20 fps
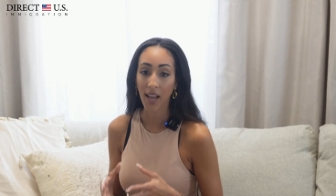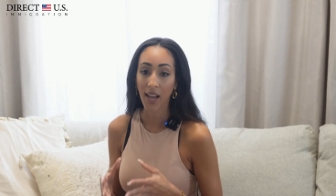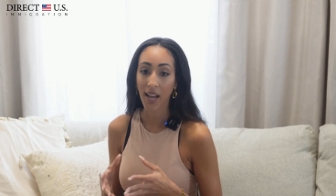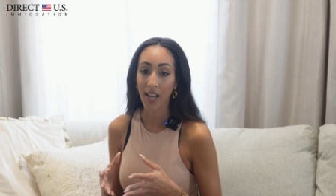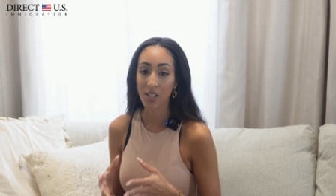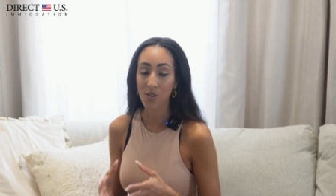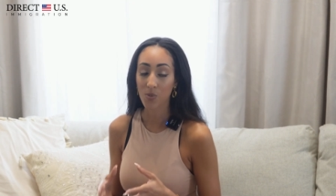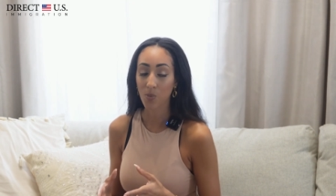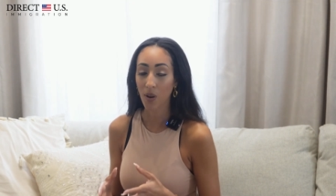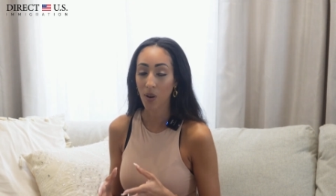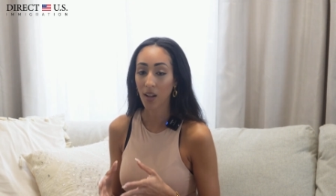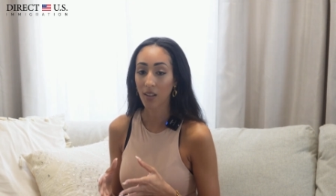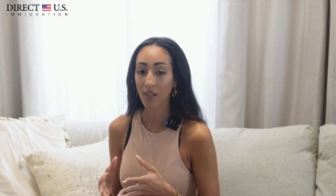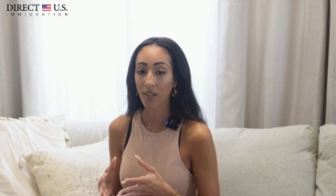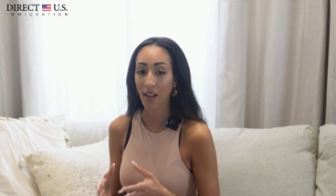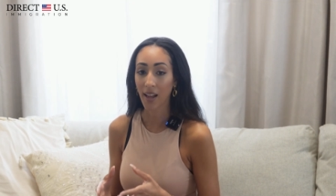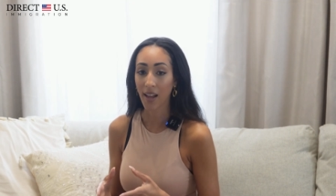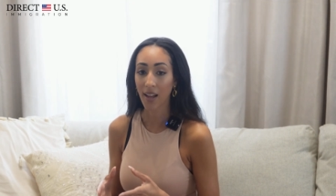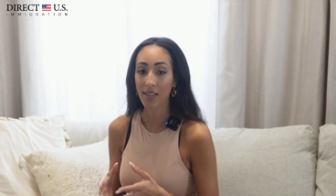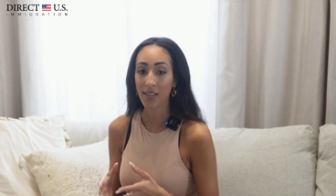as well
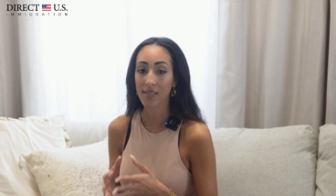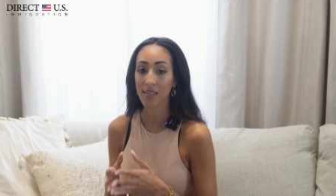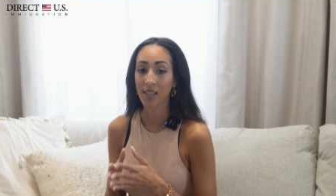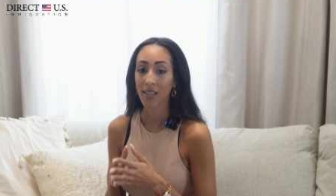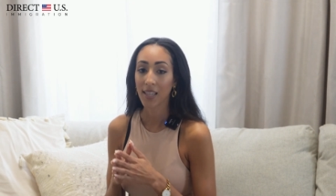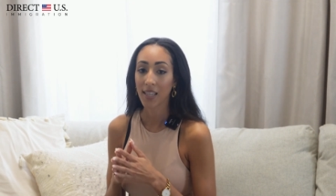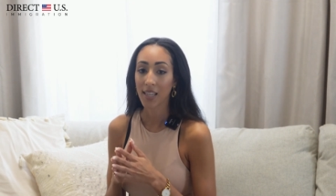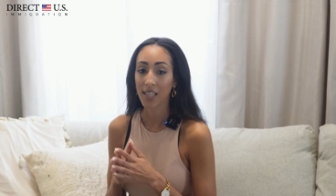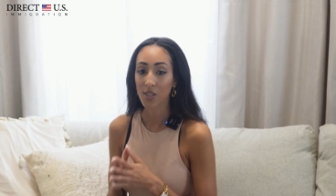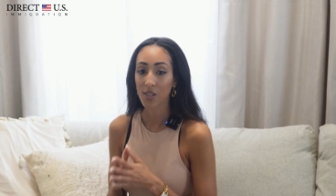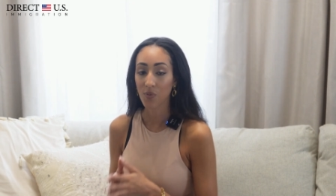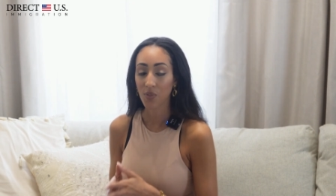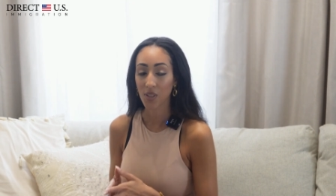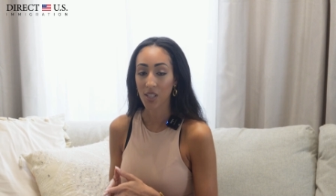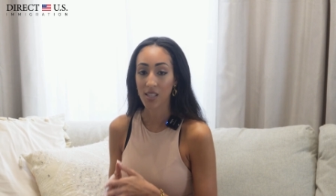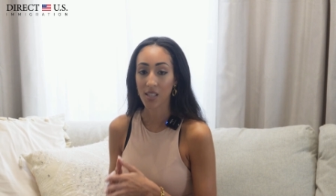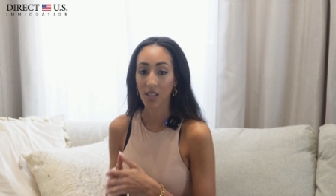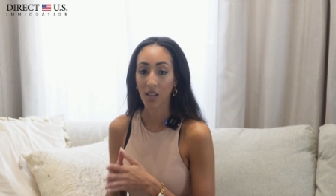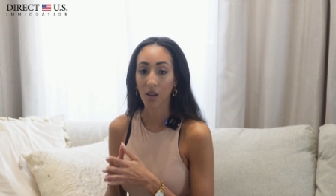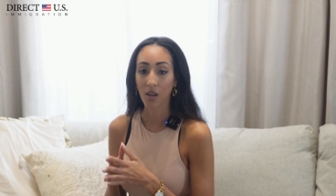as its
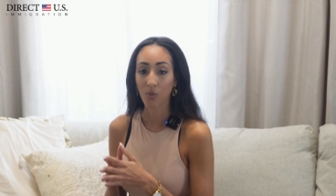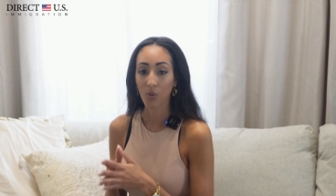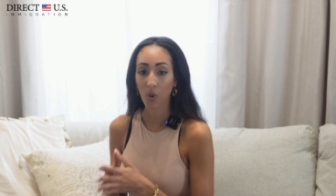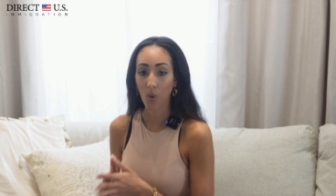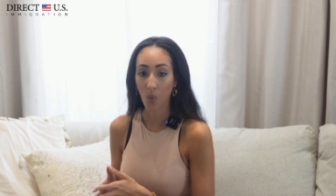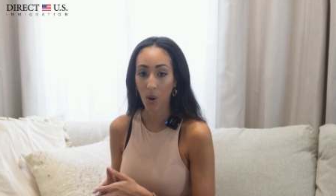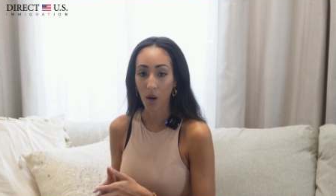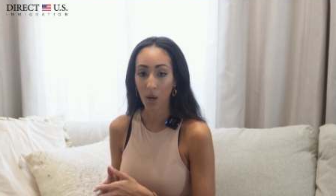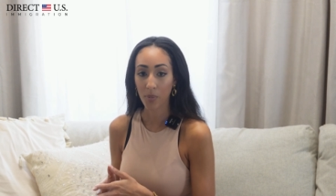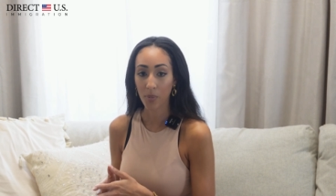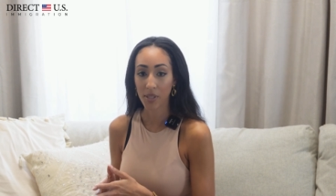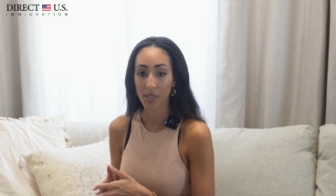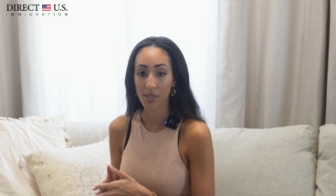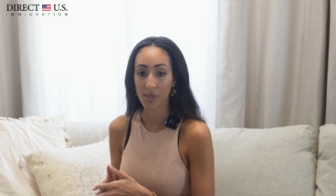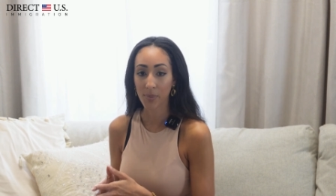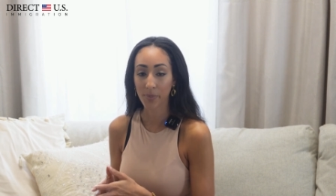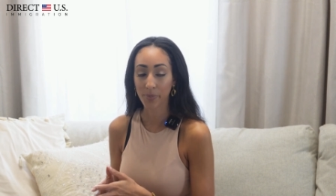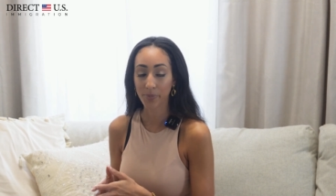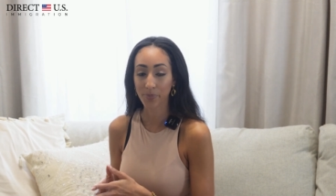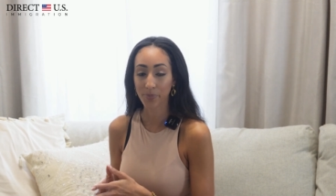visa
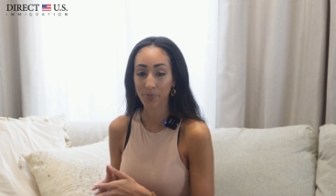requirements.